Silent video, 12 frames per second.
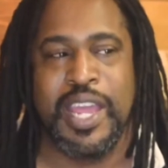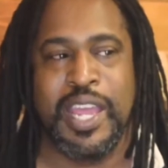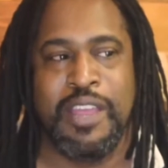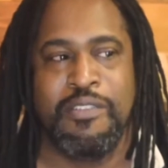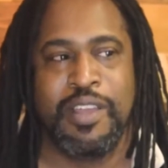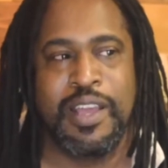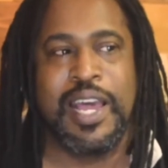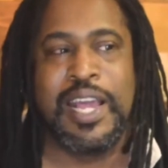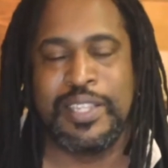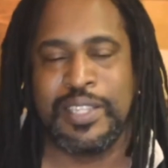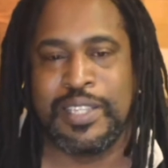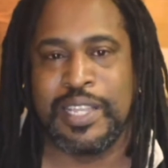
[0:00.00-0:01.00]
He
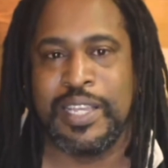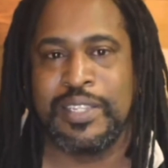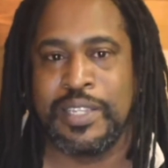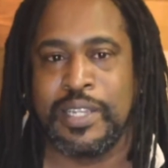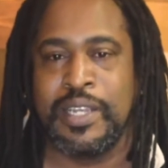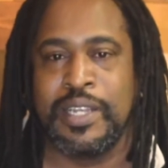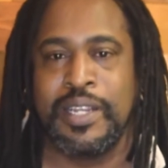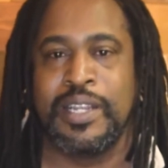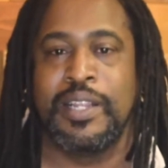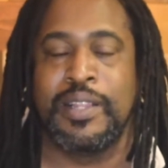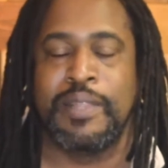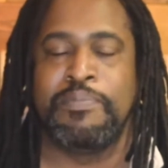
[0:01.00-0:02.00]
realizes this, and
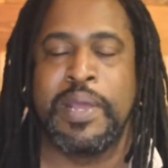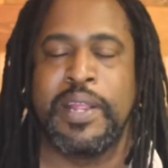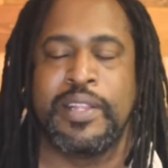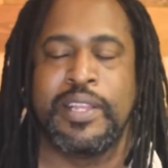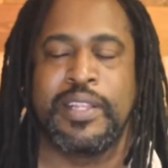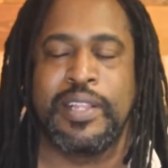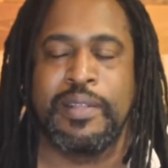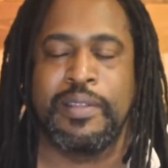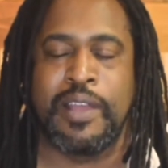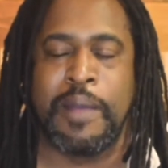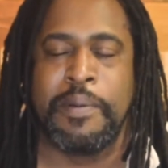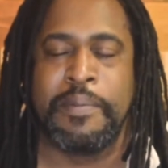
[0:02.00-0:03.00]
then Benedict
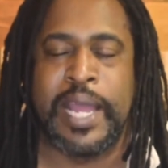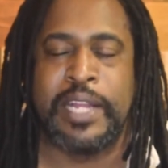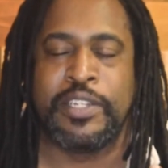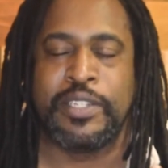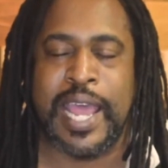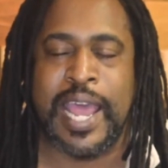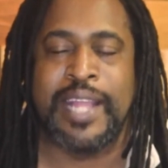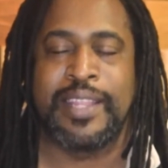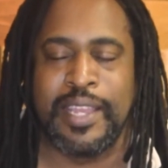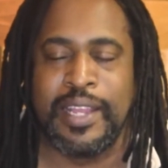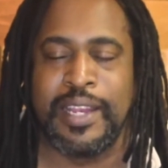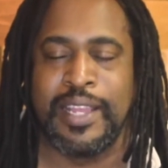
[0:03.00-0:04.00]
Cumberbatch is
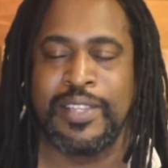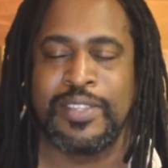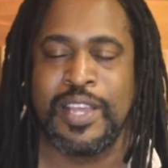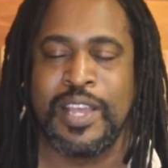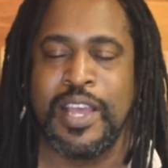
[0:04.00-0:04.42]
acting in this.